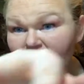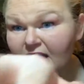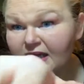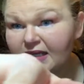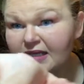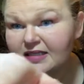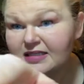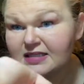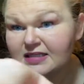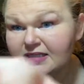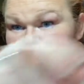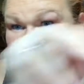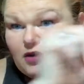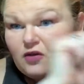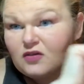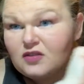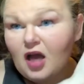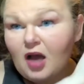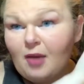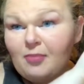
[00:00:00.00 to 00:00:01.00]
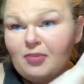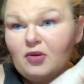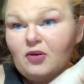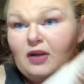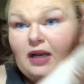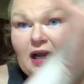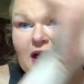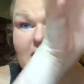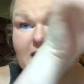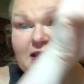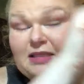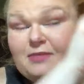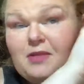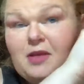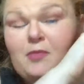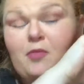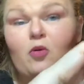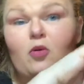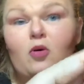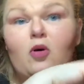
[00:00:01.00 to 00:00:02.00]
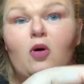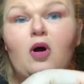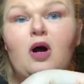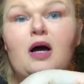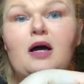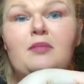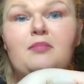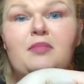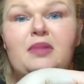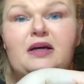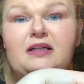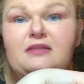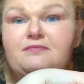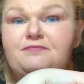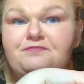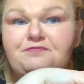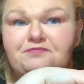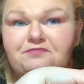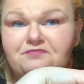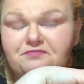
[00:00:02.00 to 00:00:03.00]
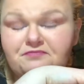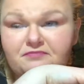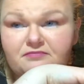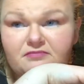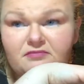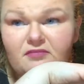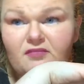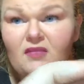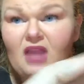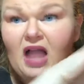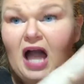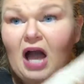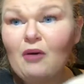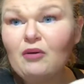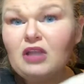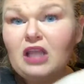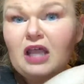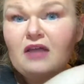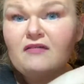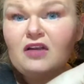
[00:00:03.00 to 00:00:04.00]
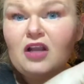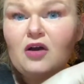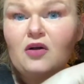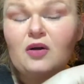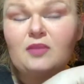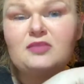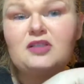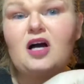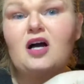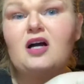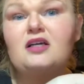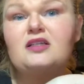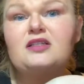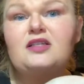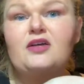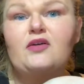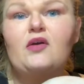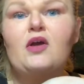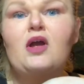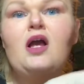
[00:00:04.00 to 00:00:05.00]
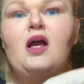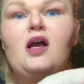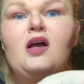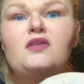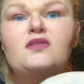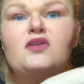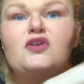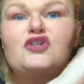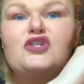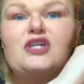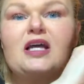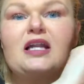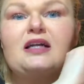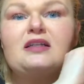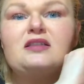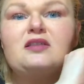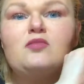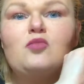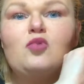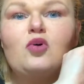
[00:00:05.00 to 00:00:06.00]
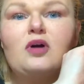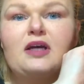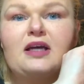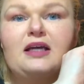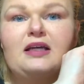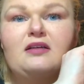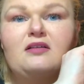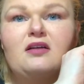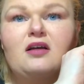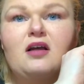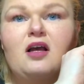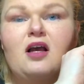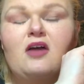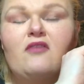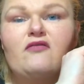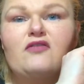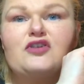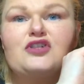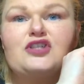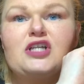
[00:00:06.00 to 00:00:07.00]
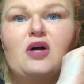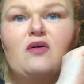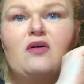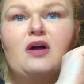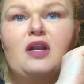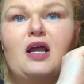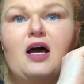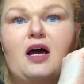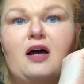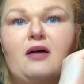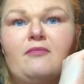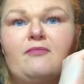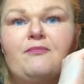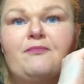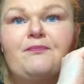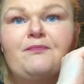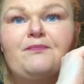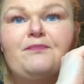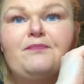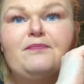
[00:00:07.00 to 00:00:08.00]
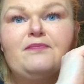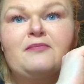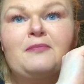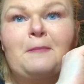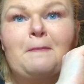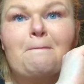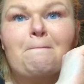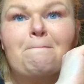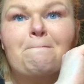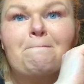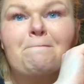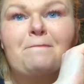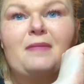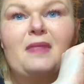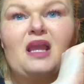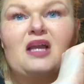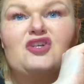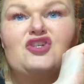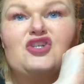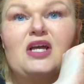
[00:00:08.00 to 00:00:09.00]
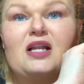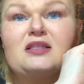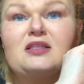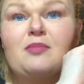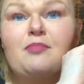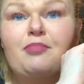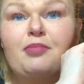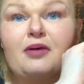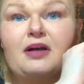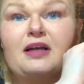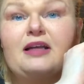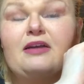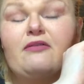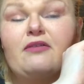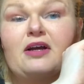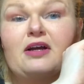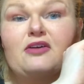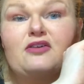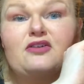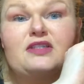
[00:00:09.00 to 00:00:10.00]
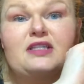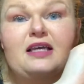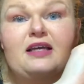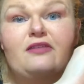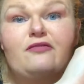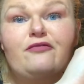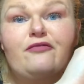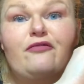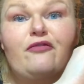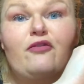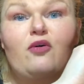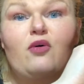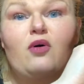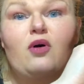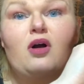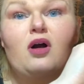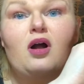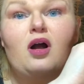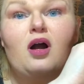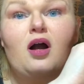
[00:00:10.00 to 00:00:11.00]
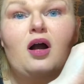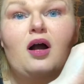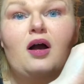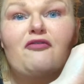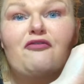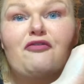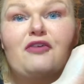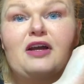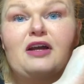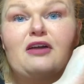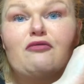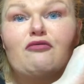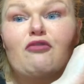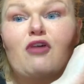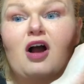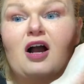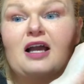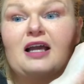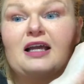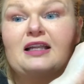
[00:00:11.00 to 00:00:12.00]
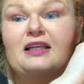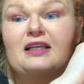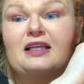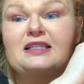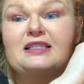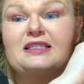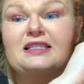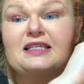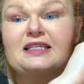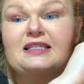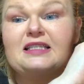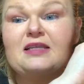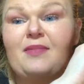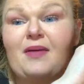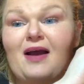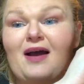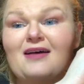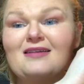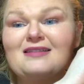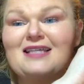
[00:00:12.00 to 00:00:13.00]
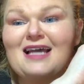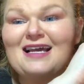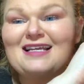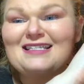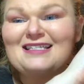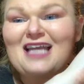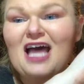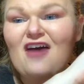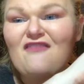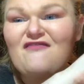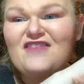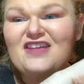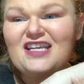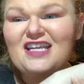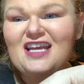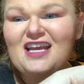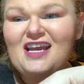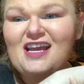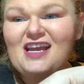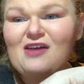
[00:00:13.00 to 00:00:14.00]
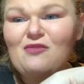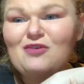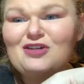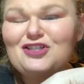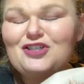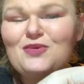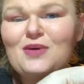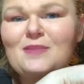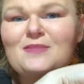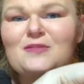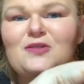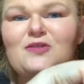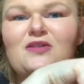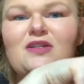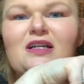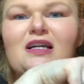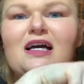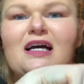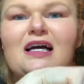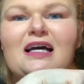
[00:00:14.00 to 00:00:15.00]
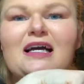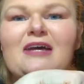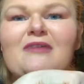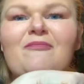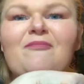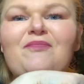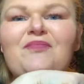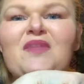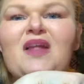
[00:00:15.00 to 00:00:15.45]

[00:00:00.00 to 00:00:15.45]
It doesn't say who's hopping on. I see people are on, but I would love to know who I'm talking to. So shout out to Morgan for showing up. Shout out to Brittany Rickerson for freaking rocking 60 pounds. Hey, Stephanie, what you up to tonight?